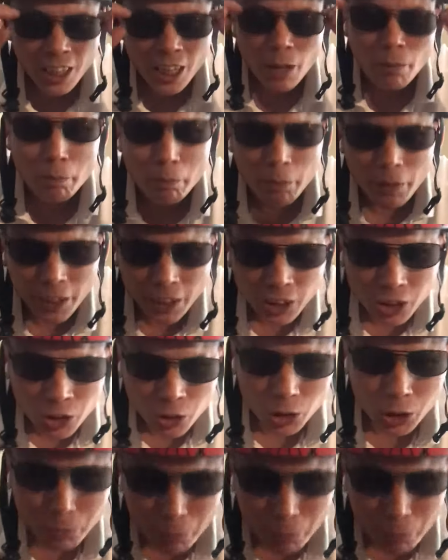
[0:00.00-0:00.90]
And peace to